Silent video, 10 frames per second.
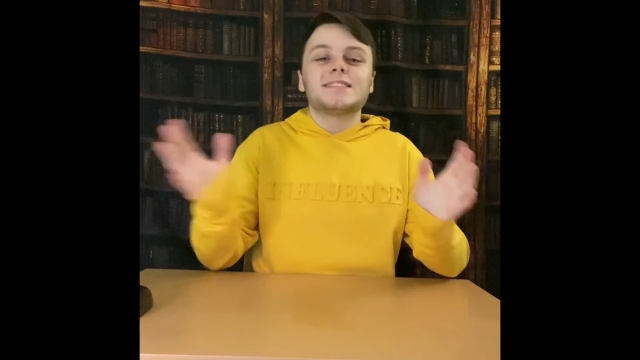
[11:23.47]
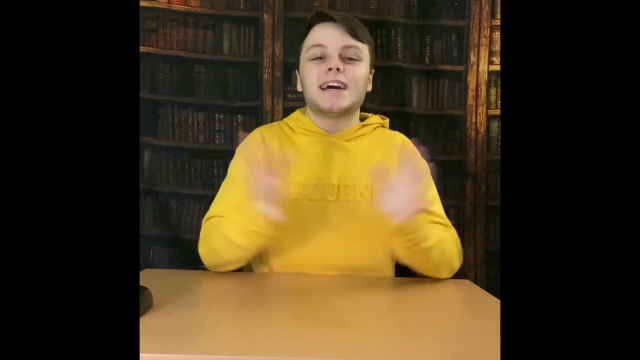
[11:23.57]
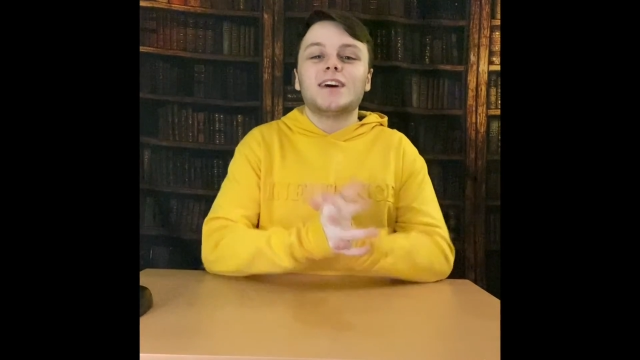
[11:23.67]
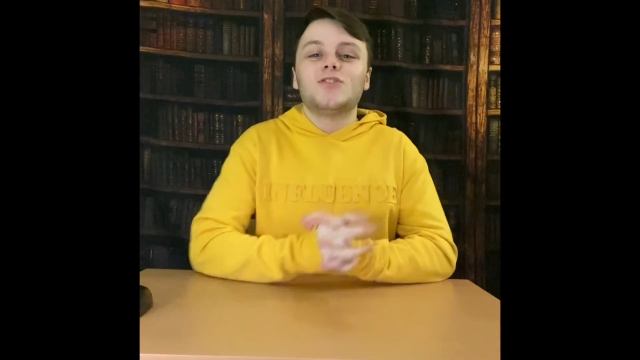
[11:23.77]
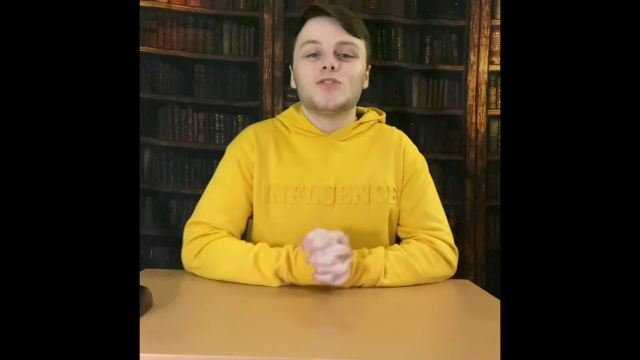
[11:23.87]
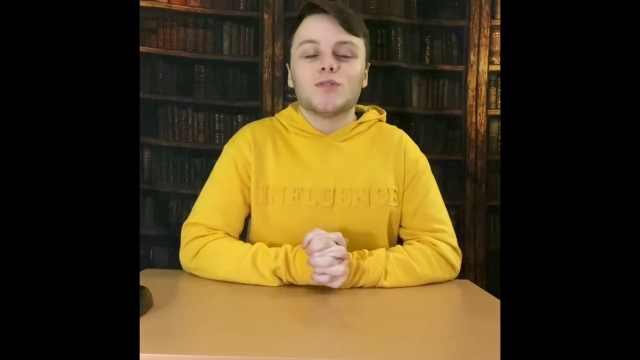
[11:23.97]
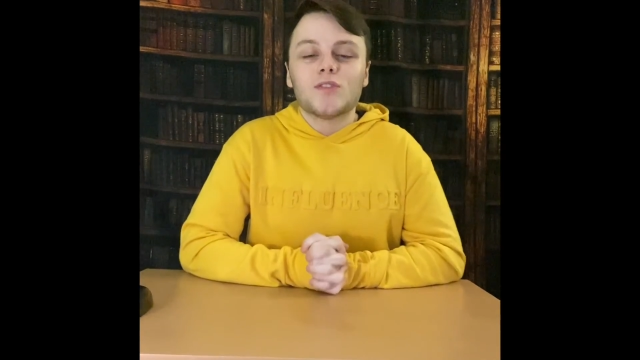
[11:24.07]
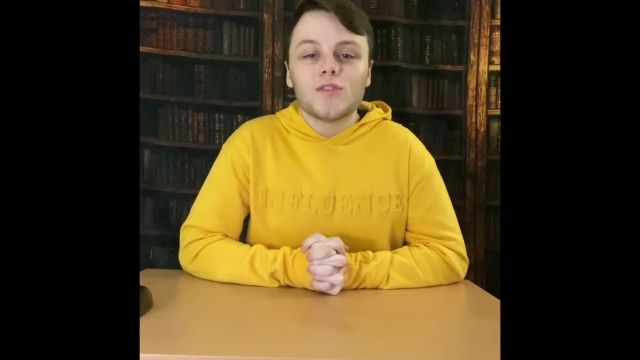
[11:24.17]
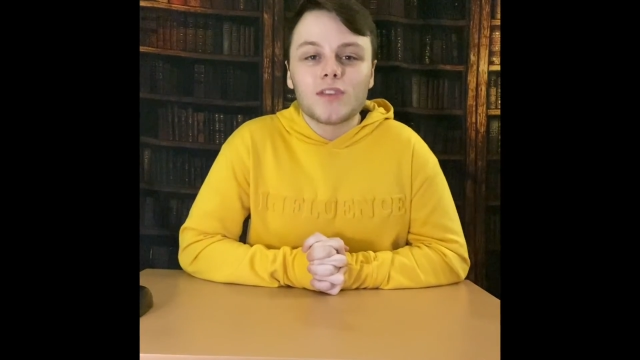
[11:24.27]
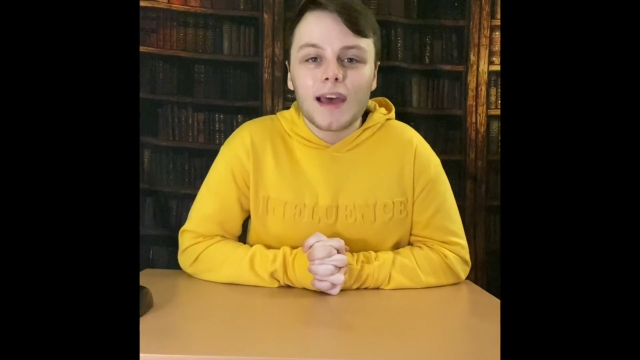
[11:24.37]
that is
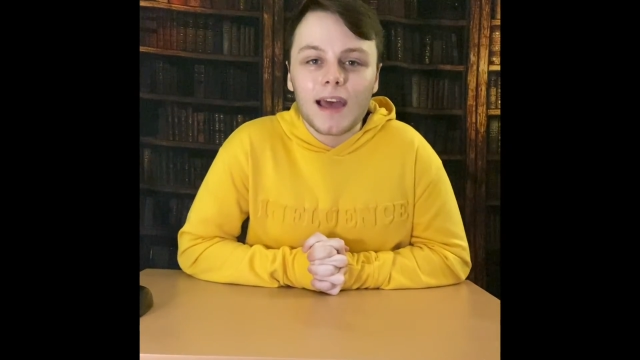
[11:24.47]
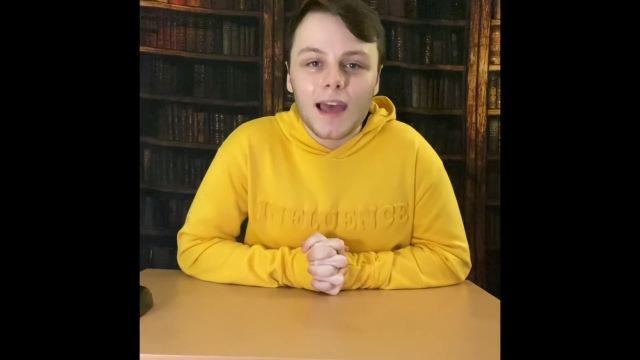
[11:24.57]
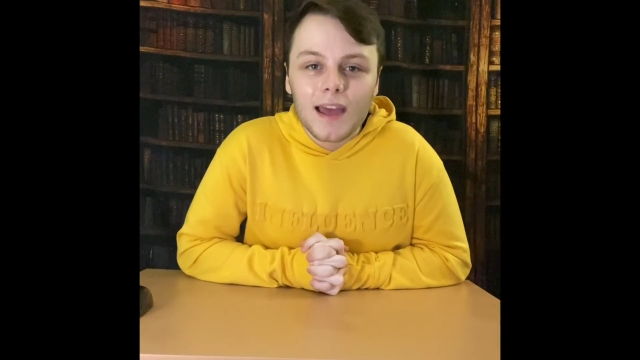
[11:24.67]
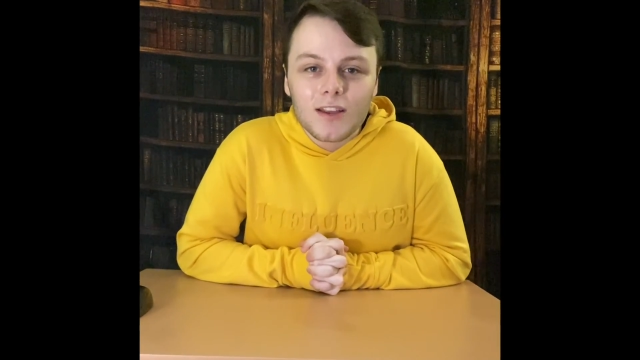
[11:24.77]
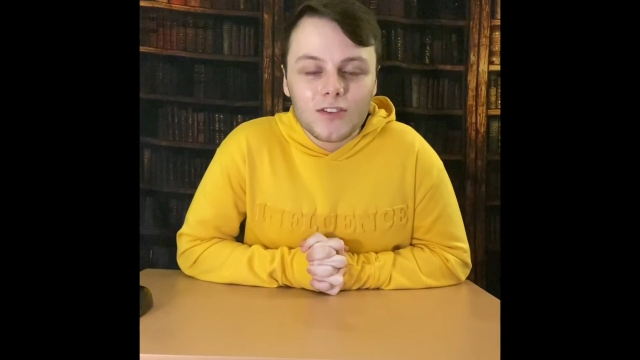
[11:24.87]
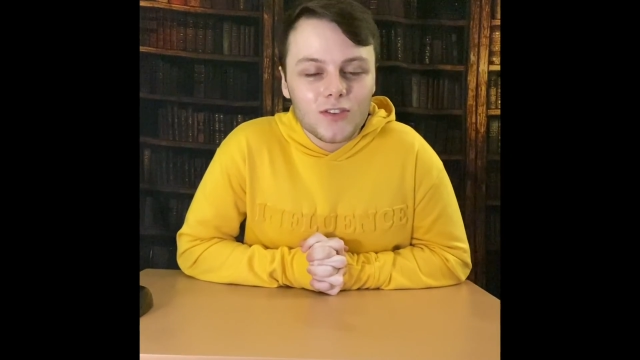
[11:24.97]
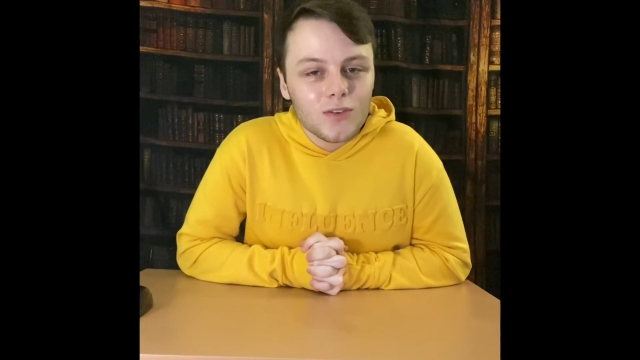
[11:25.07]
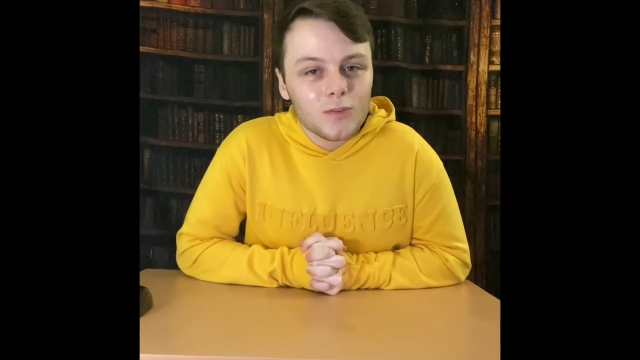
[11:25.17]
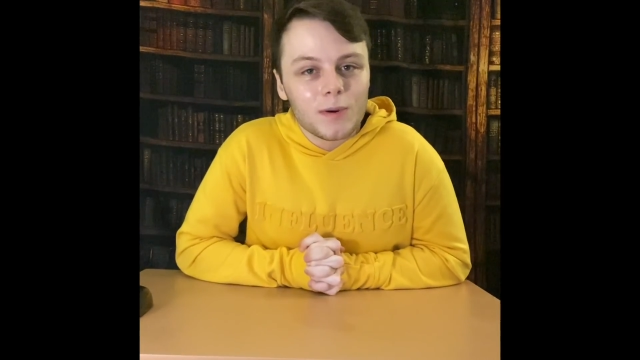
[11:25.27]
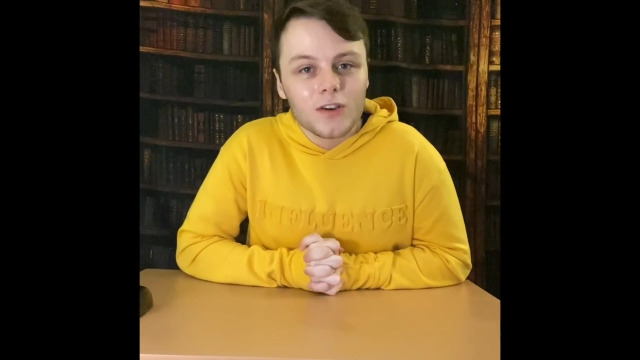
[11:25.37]
Joseph's
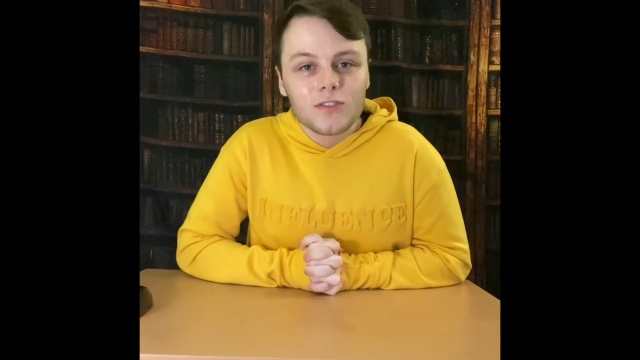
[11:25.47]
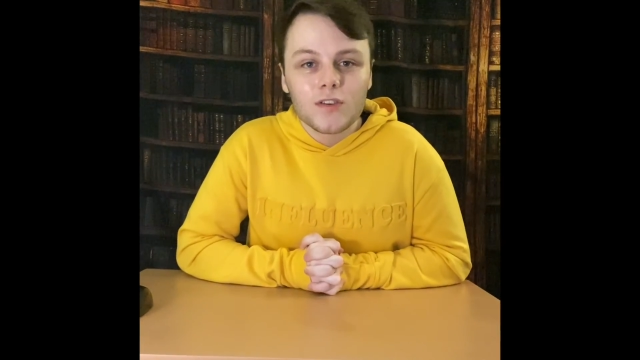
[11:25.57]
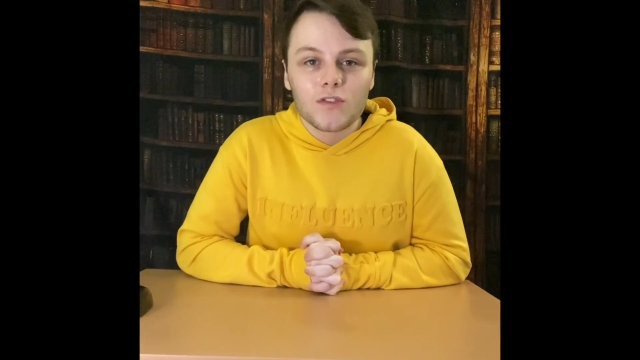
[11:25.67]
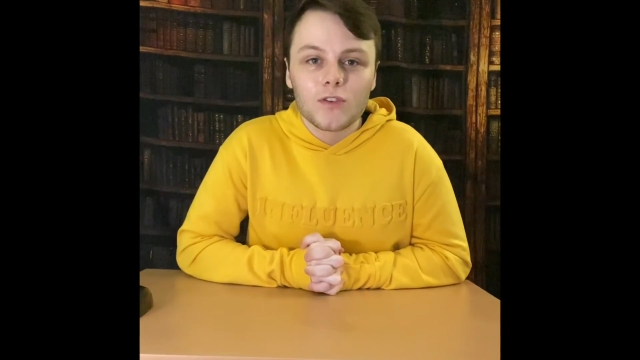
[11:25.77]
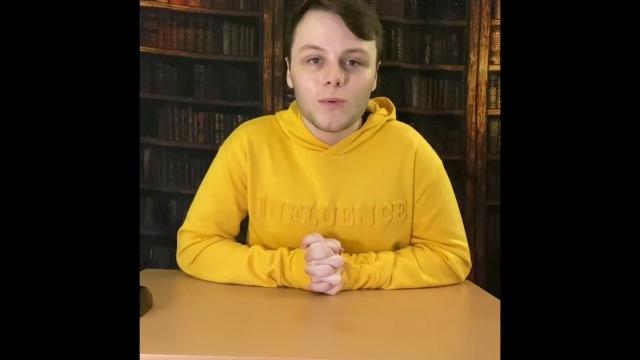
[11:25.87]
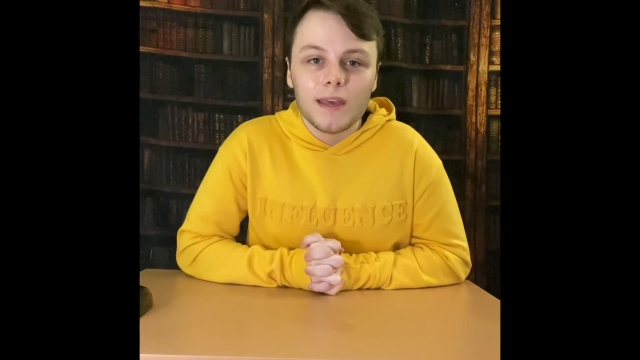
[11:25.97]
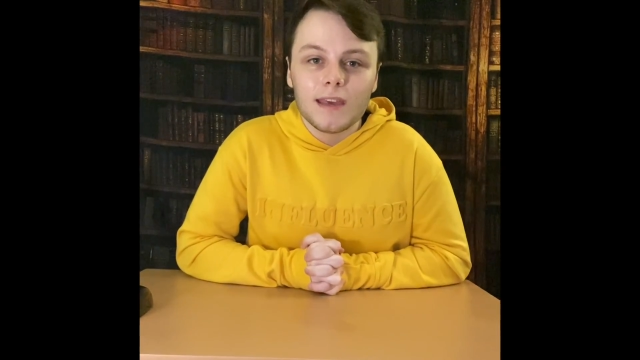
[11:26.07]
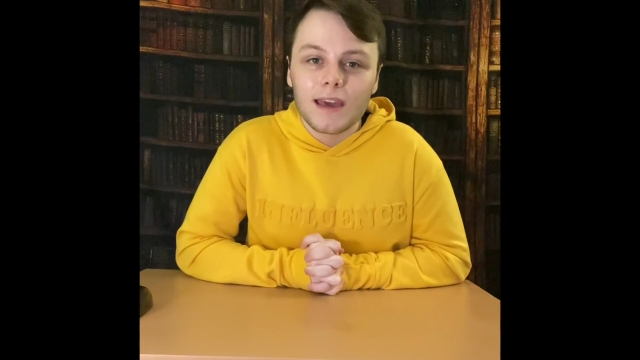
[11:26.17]
news positives for the week.